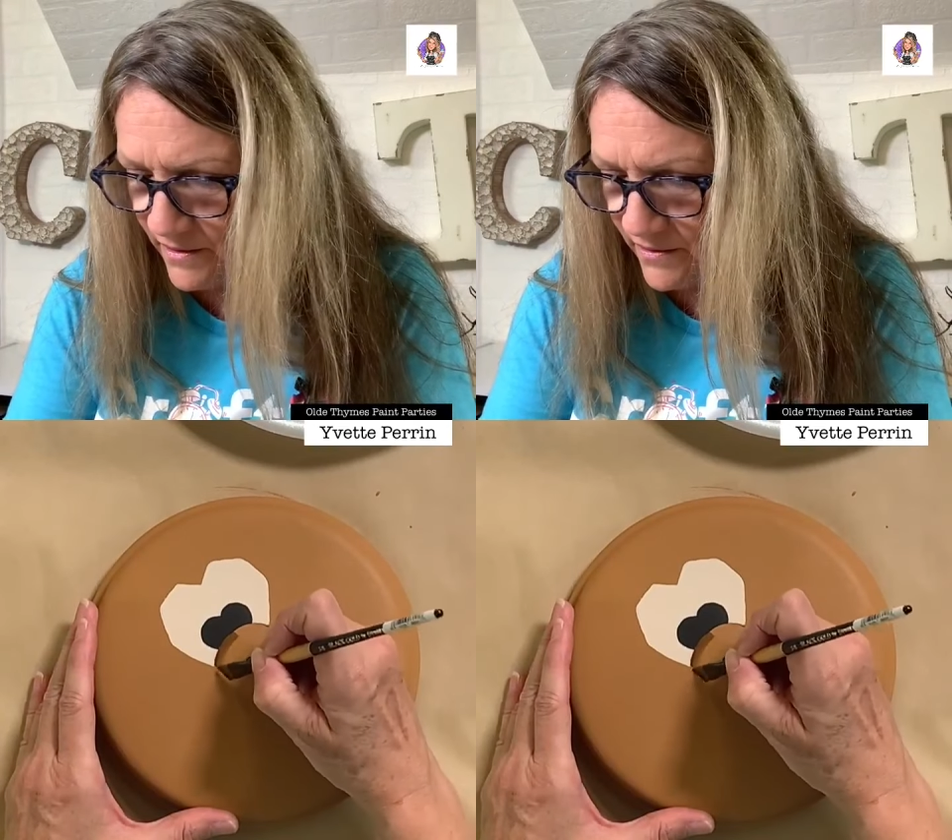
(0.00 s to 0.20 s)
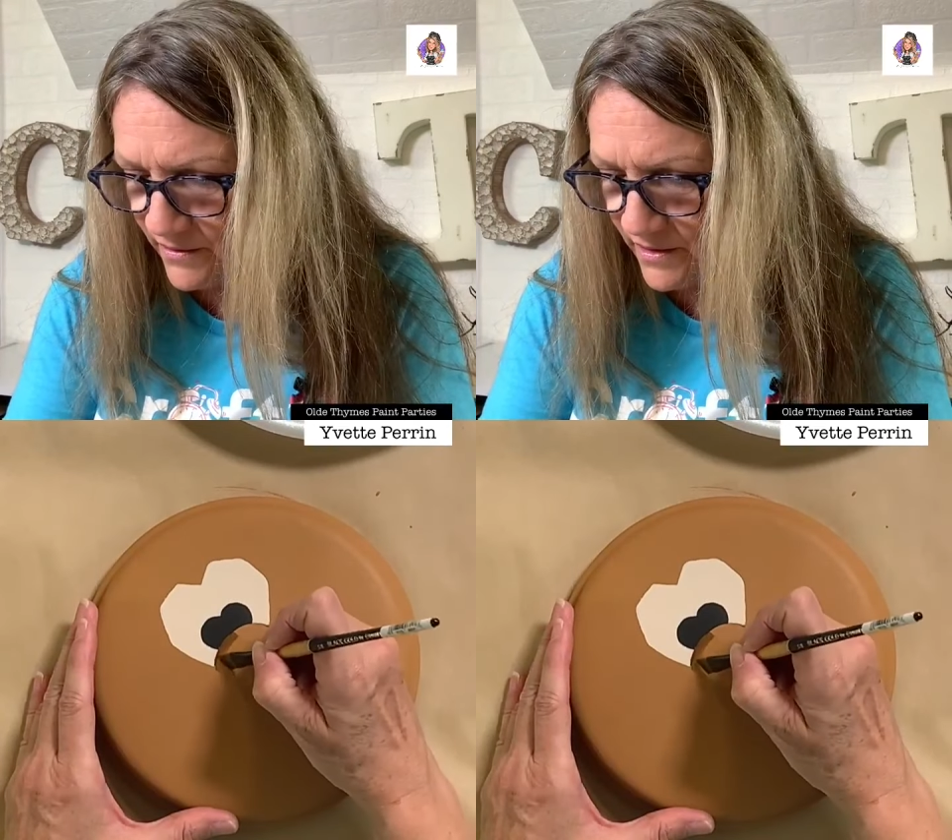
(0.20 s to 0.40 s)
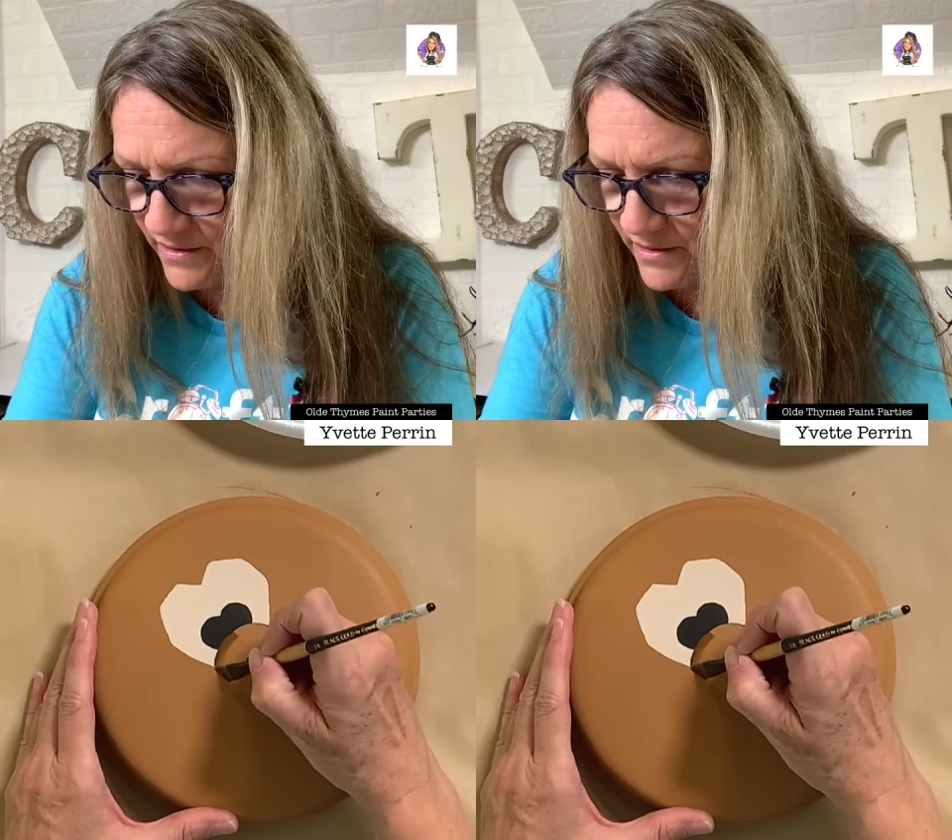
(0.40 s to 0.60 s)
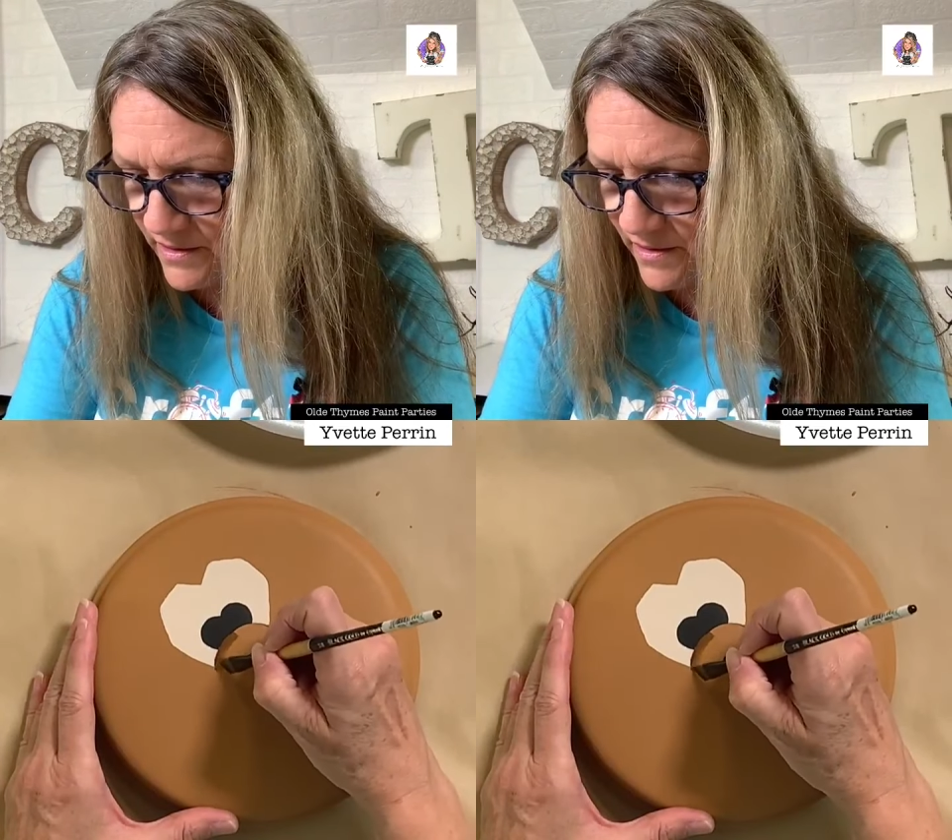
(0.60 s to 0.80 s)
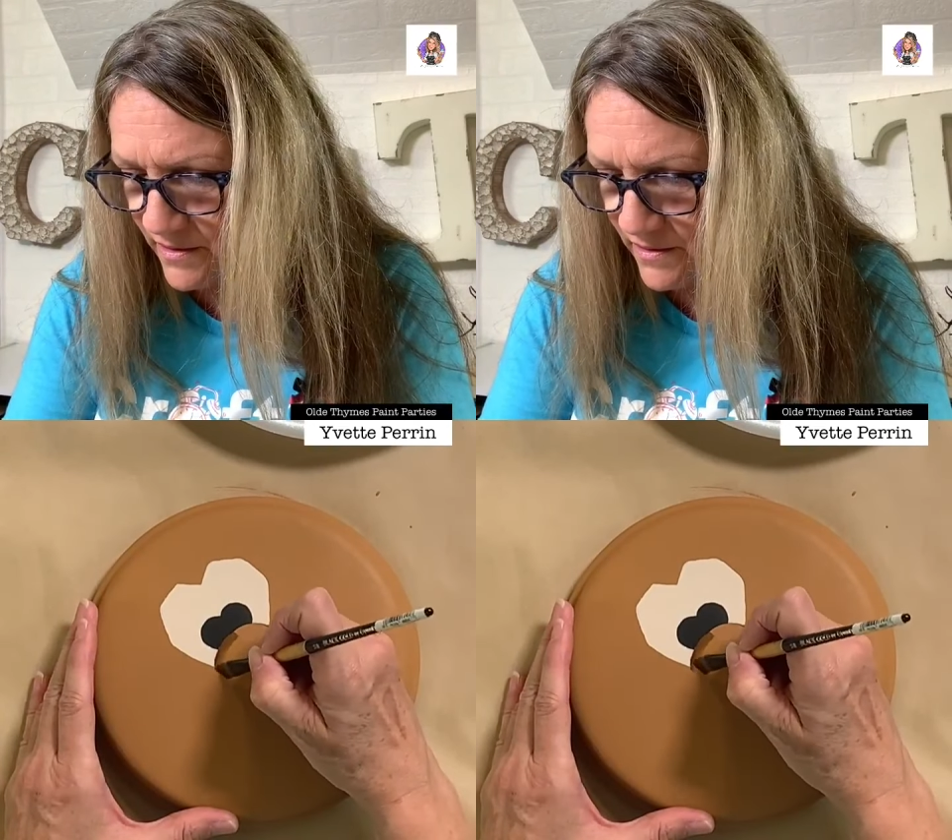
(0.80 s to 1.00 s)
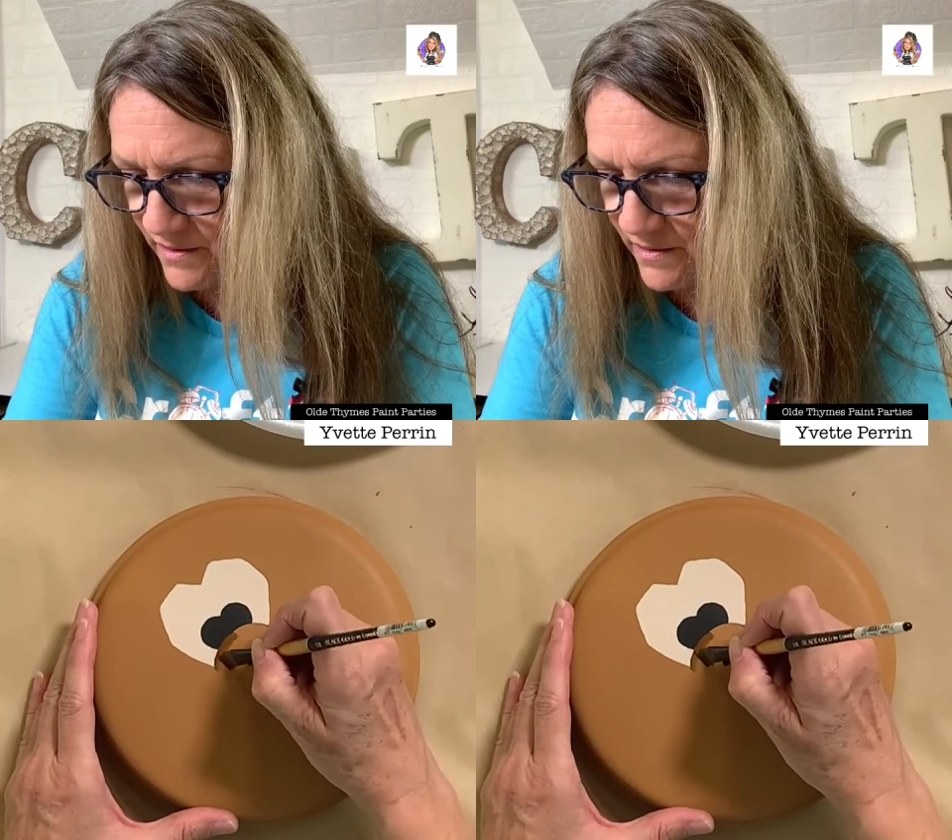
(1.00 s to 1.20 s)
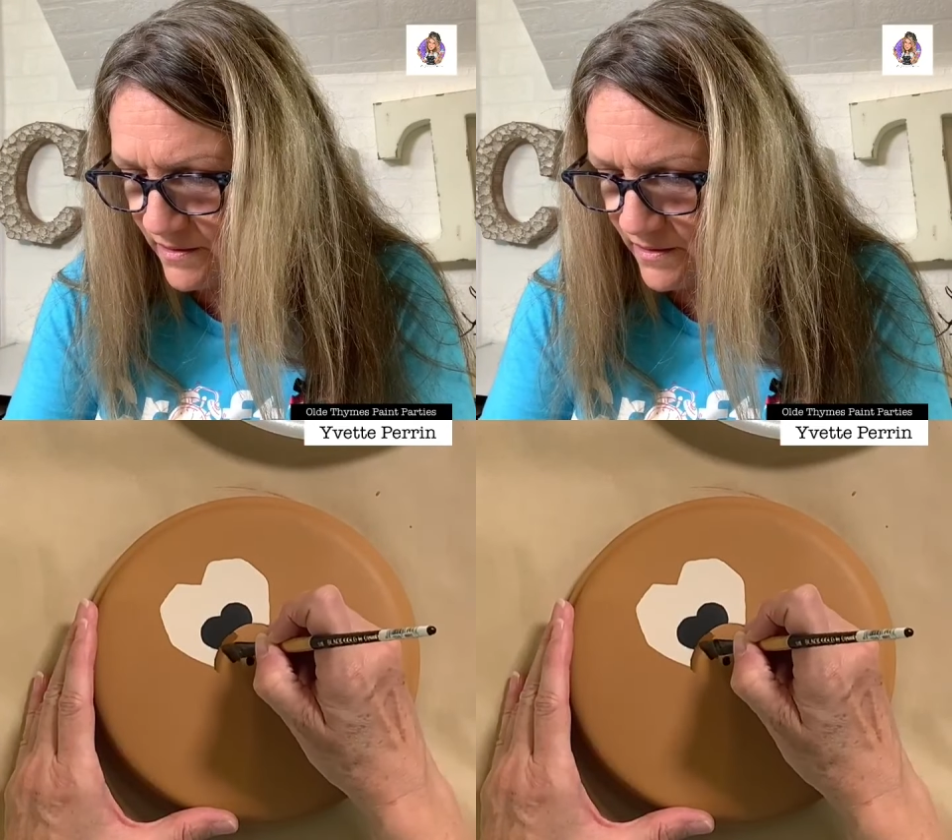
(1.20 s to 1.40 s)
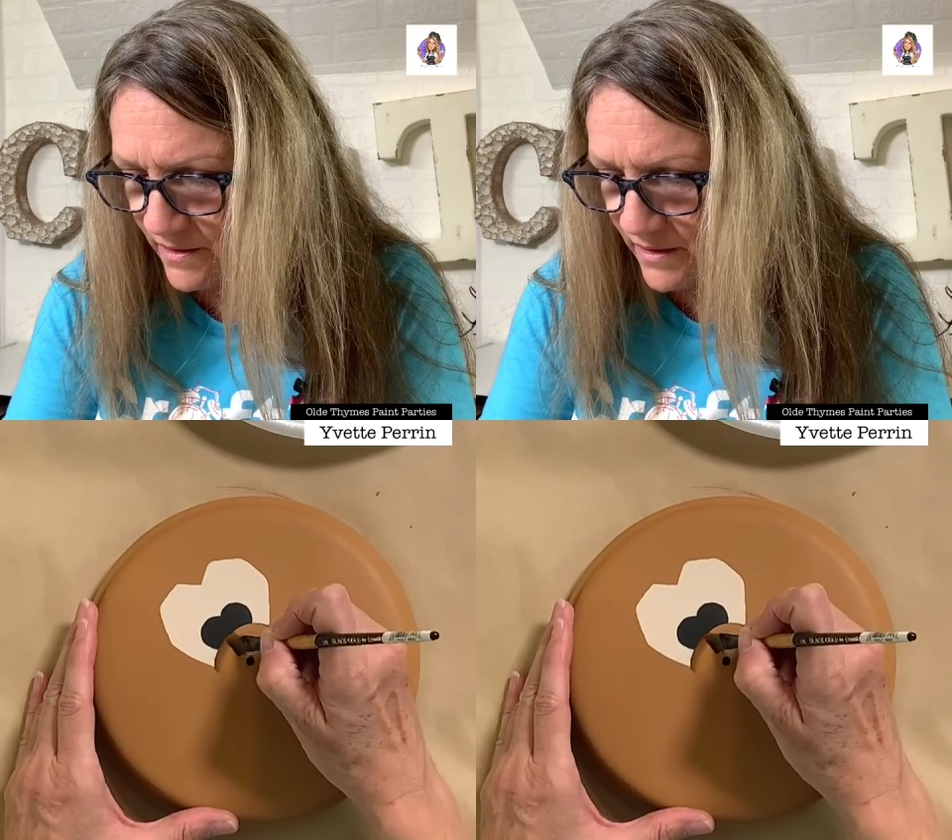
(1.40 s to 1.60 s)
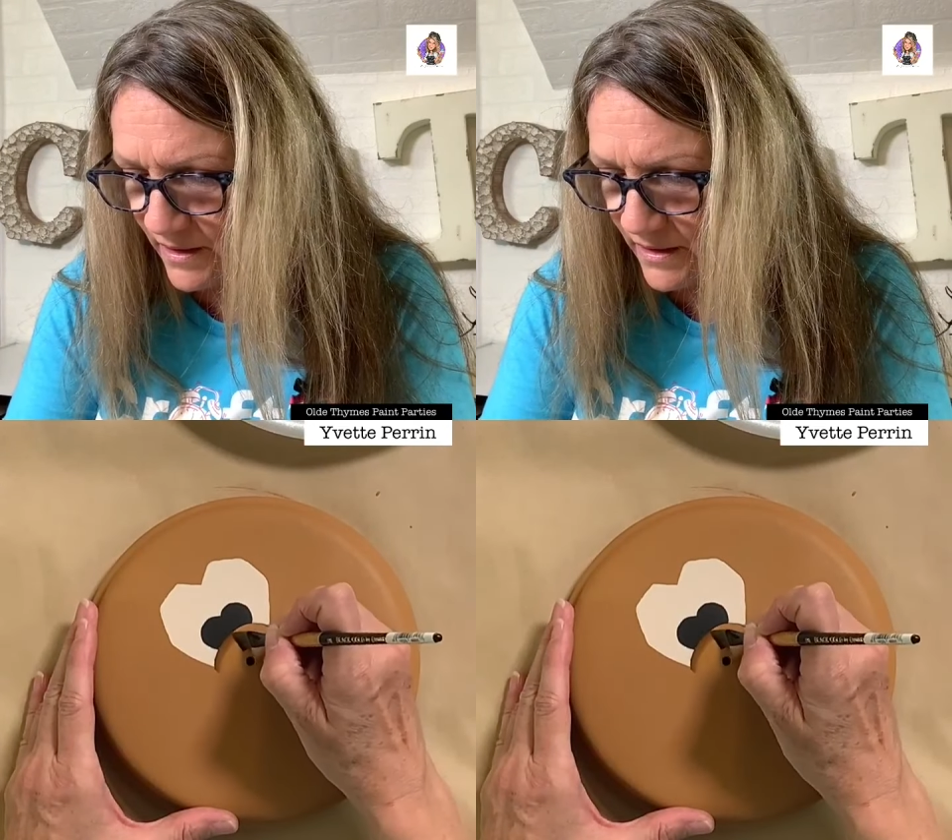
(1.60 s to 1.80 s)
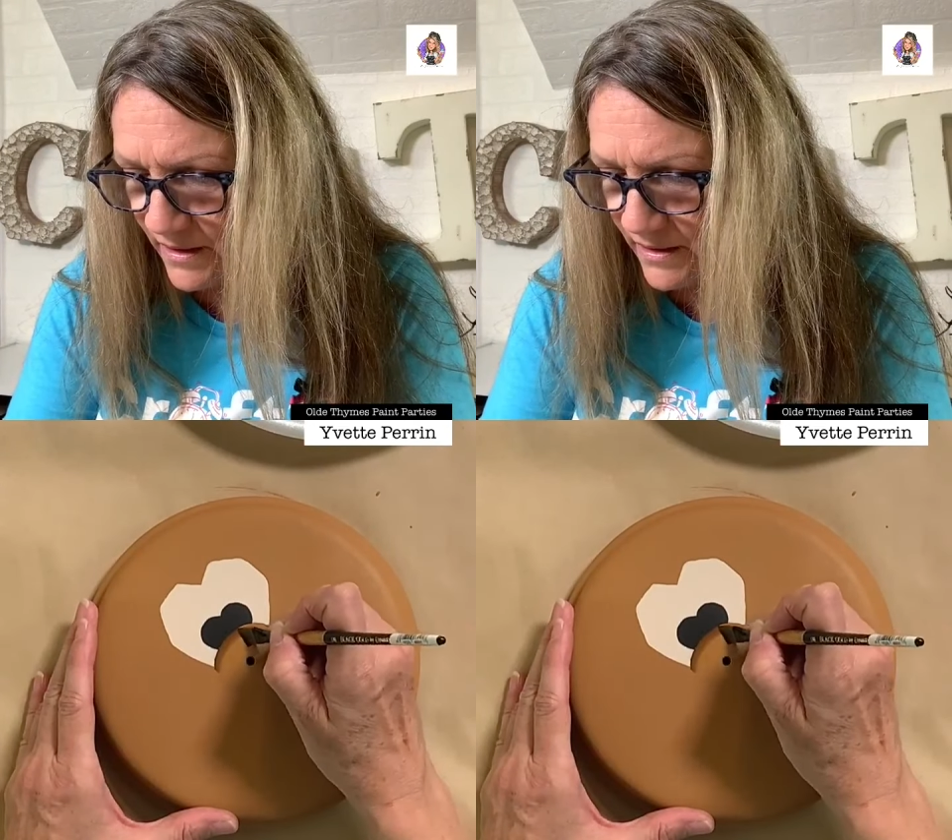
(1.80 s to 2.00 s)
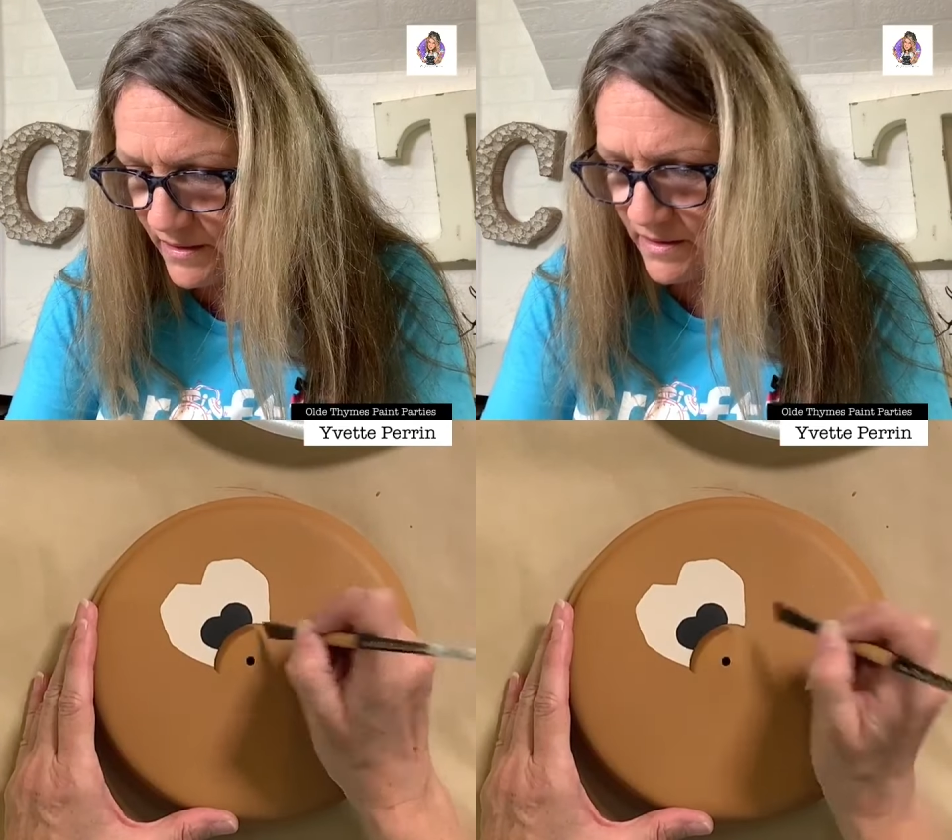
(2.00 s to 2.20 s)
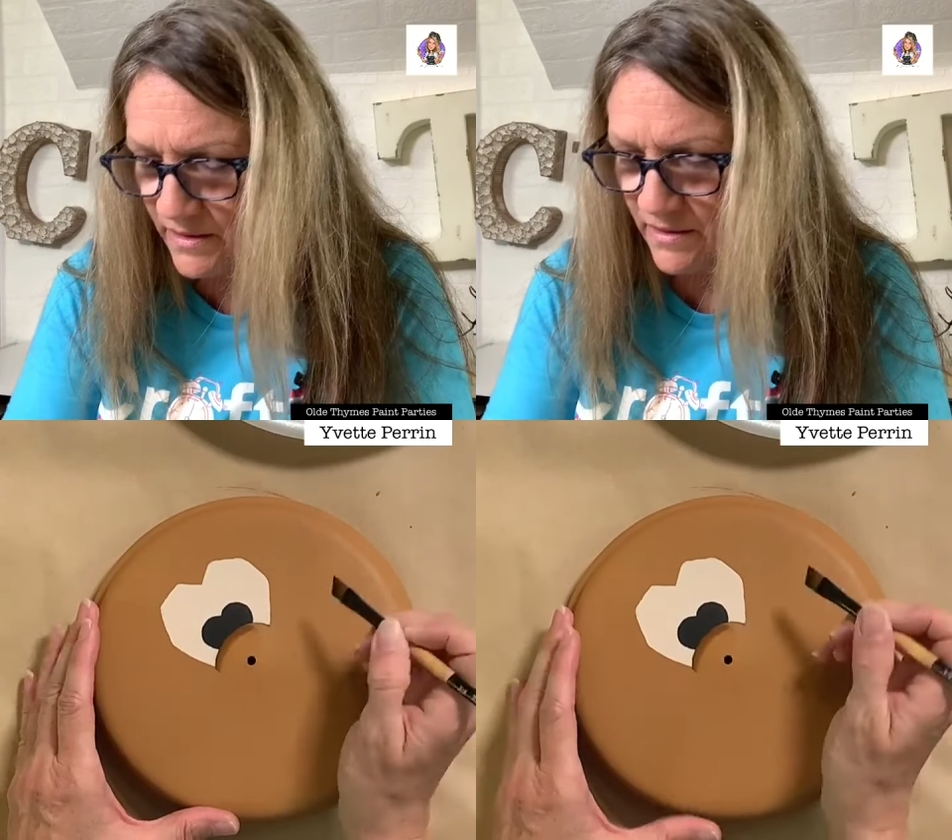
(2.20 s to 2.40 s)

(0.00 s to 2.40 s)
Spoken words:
under his eyes.